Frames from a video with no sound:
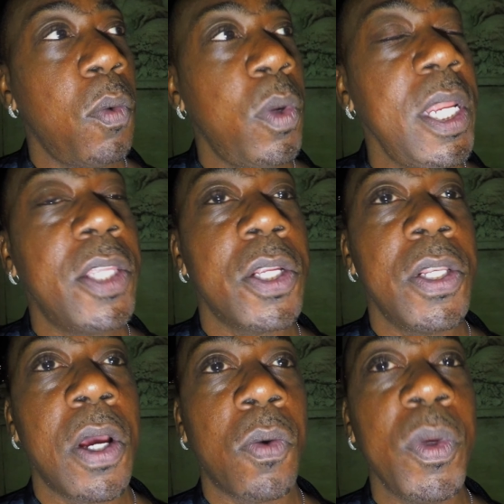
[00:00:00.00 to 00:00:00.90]
we need to
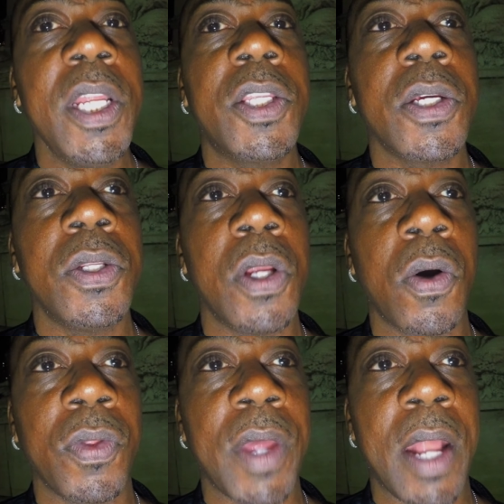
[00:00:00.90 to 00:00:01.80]
know
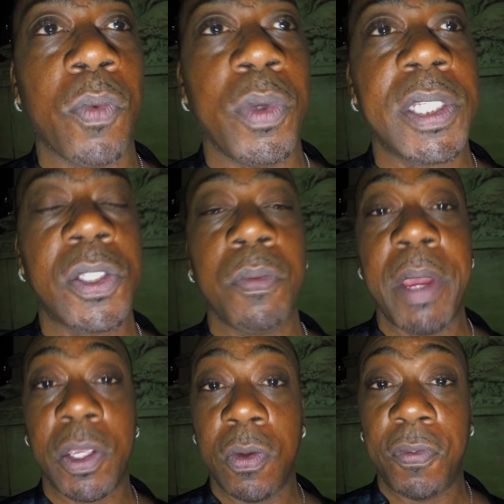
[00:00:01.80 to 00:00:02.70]
that we still
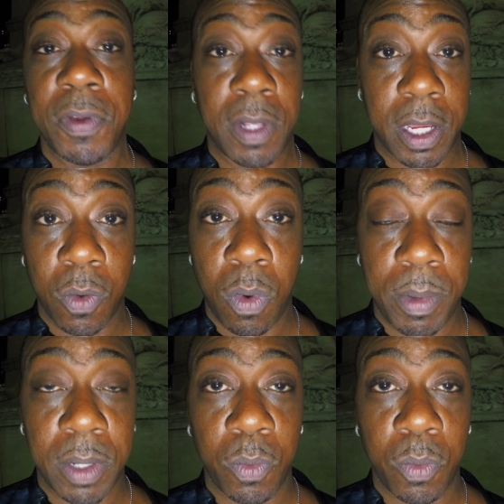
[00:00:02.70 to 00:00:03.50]
make you feel like a woman.